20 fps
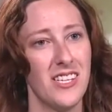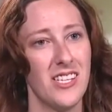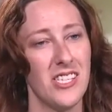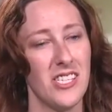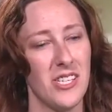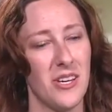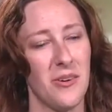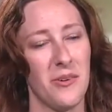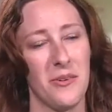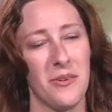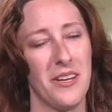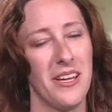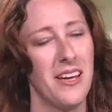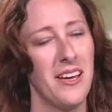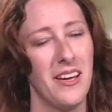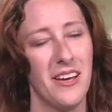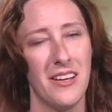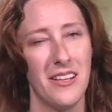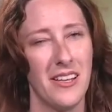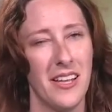So,
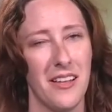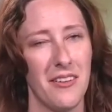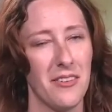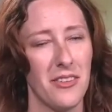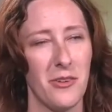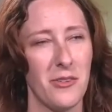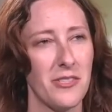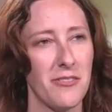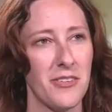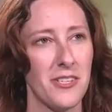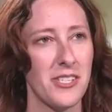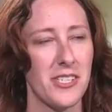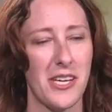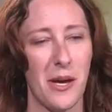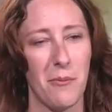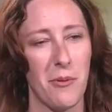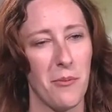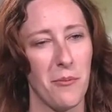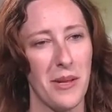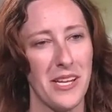that, those first
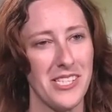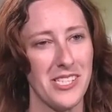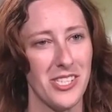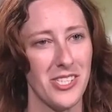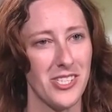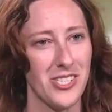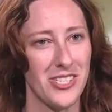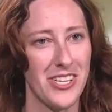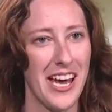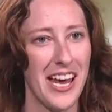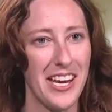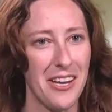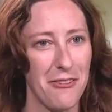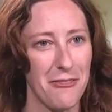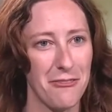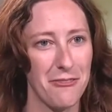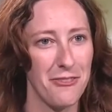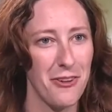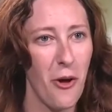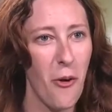couple months, you just kind
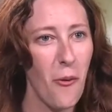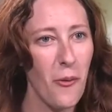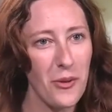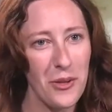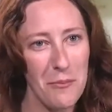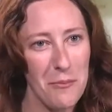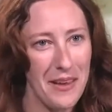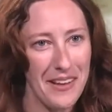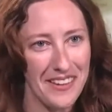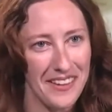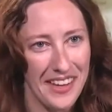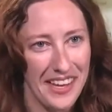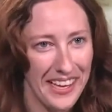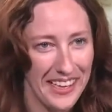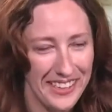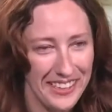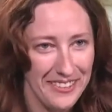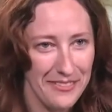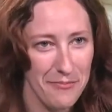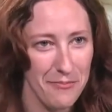of hold them in
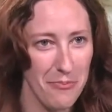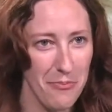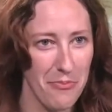like